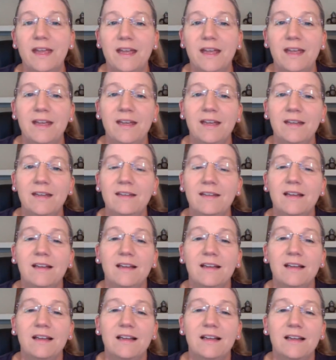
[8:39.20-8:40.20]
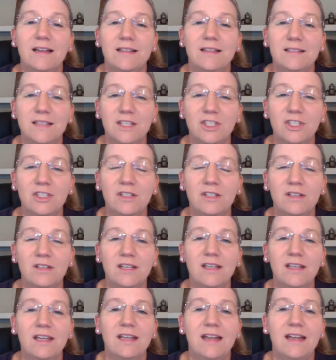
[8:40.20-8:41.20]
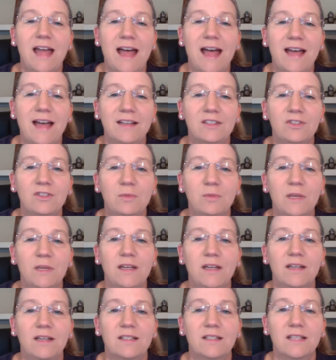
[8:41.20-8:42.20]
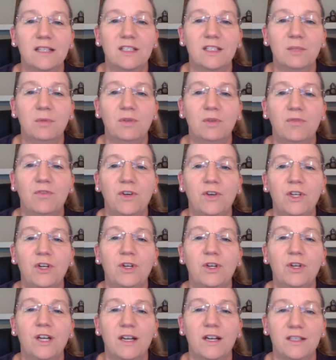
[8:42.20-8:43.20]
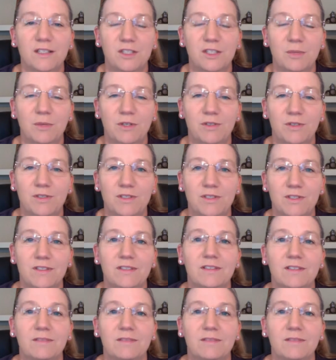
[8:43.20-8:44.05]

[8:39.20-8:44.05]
And additionally, it has to be accessible for your customers.